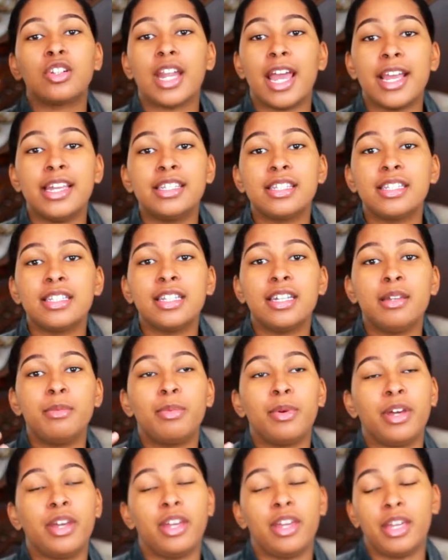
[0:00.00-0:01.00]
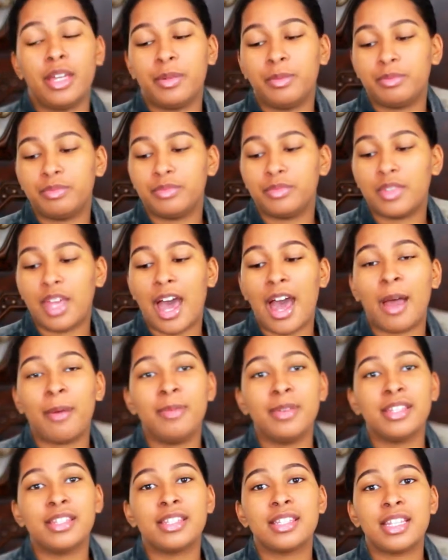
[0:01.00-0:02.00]
nasally, but I've
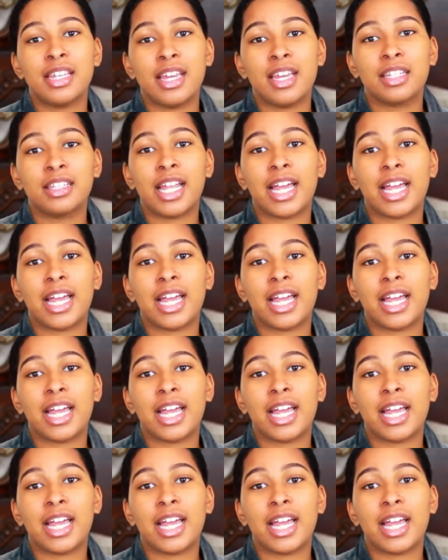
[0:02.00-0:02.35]
been sick.